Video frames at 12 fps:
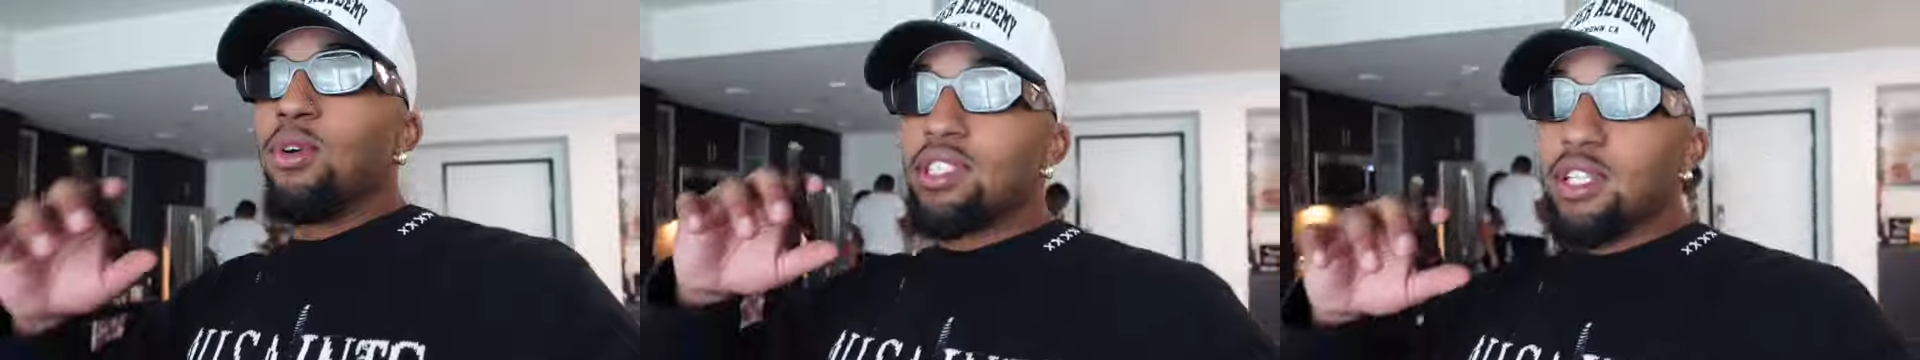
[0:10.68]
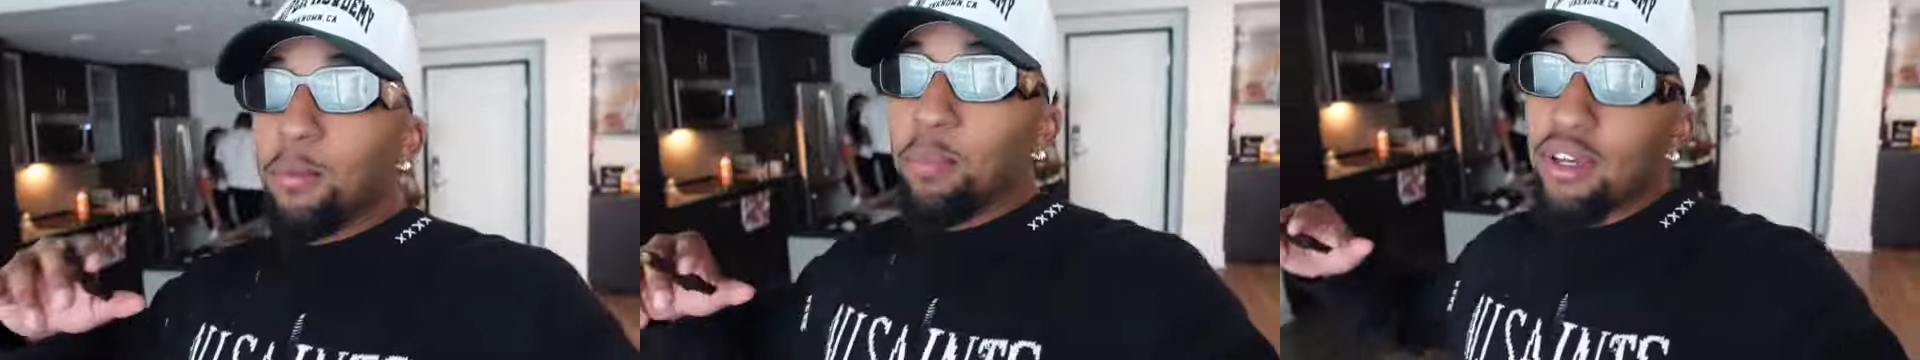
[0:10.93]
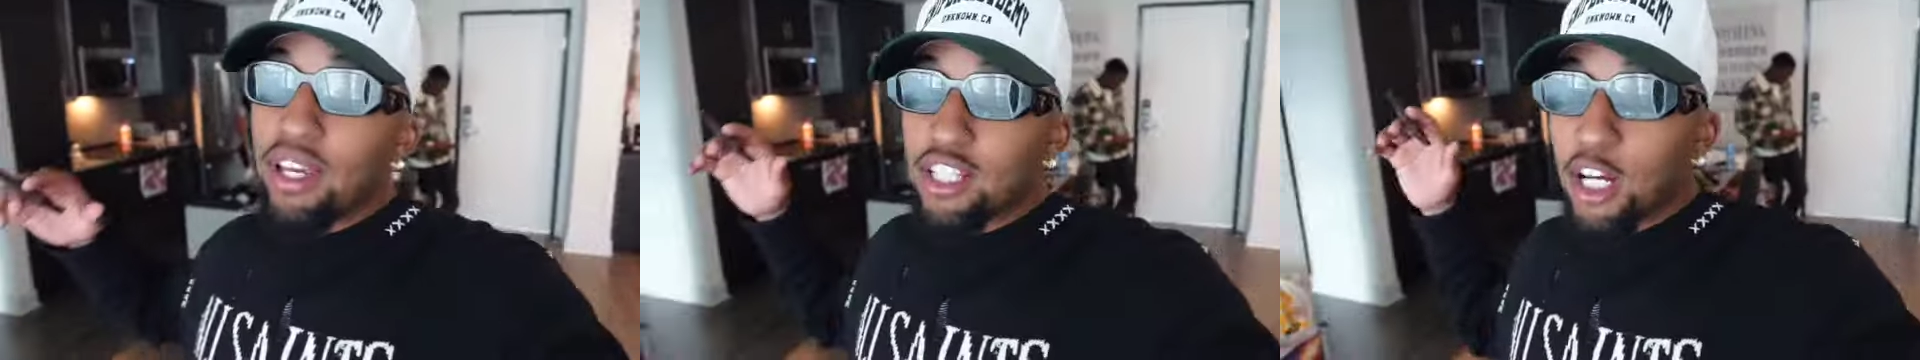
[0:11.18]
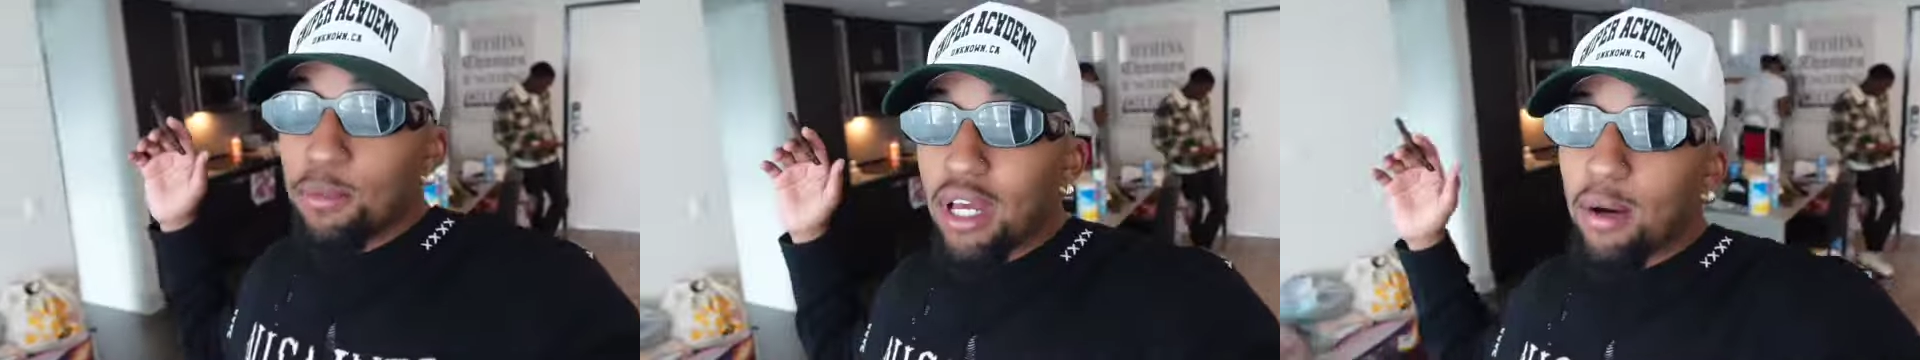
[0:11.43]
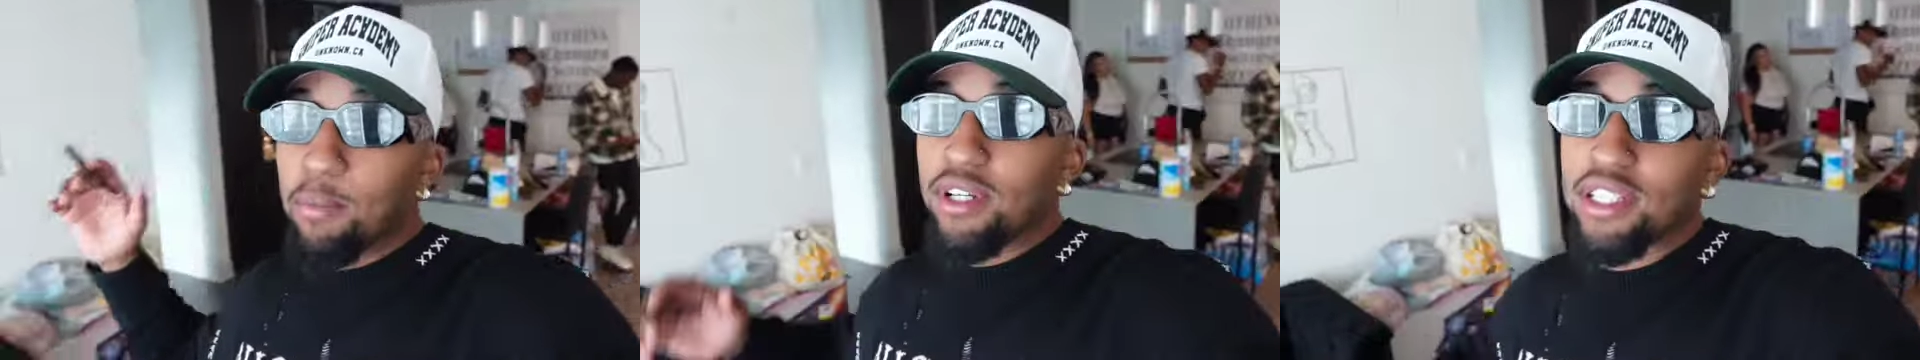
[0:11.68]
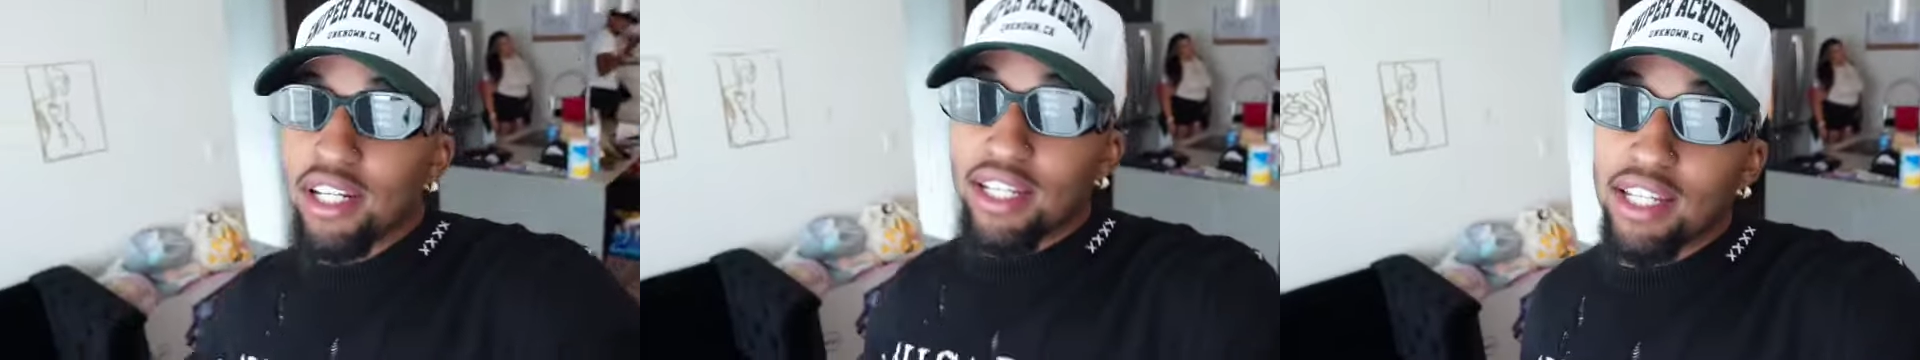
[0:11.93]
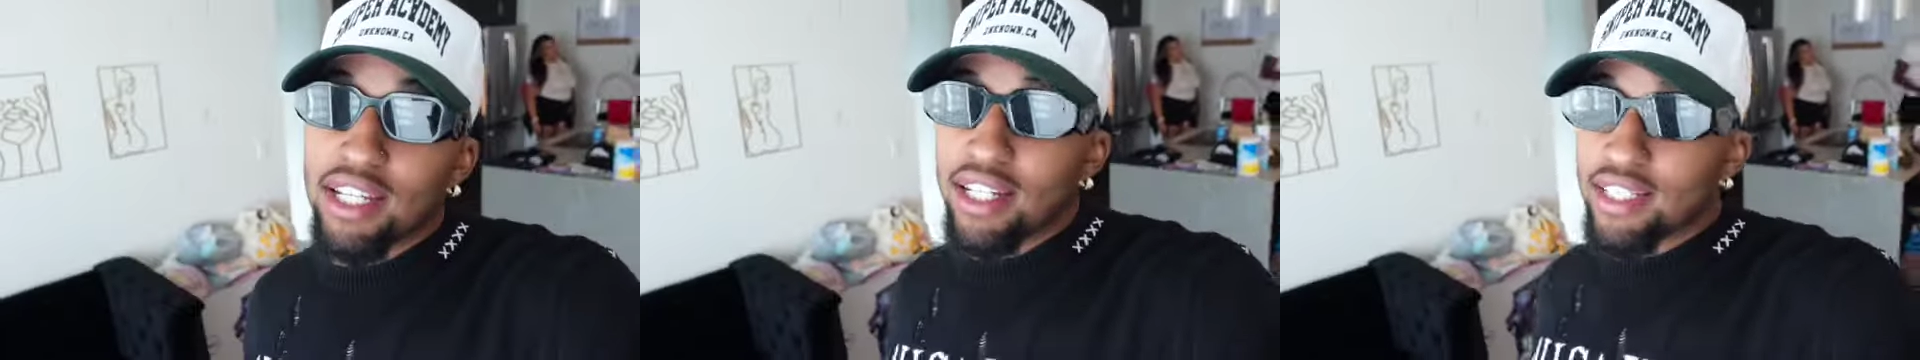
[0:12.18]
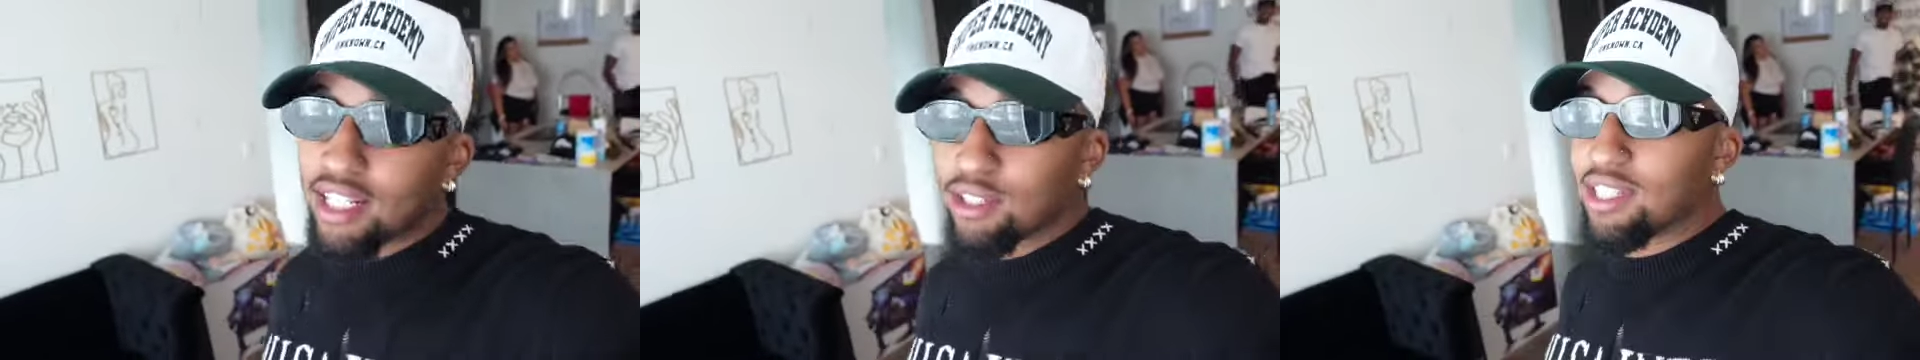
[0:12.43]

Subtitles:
What's up, P's up, y'all? Pushing and kicking this up